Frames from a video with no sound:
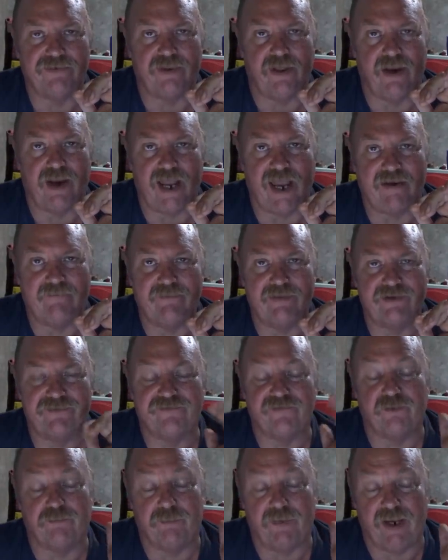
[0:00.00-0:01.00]
on average
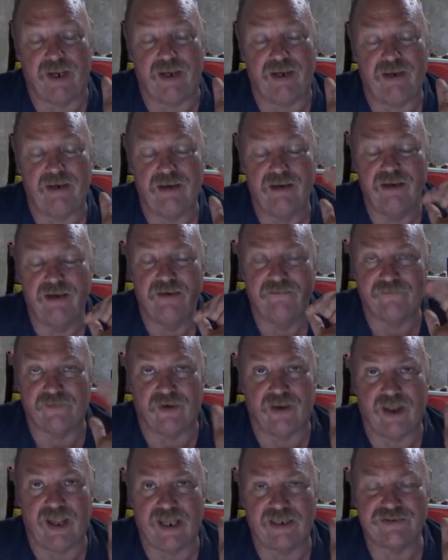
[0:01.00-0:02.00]
from me for
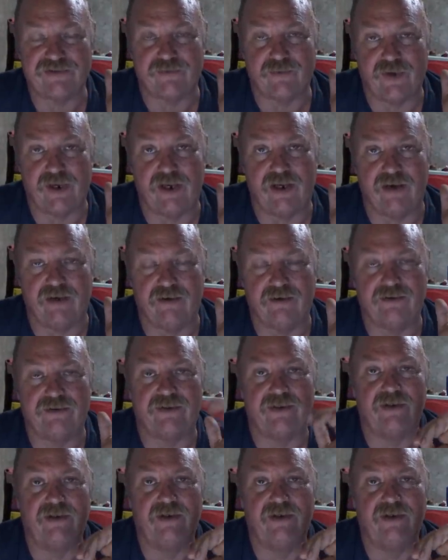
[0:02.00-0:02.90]
the last 3 years.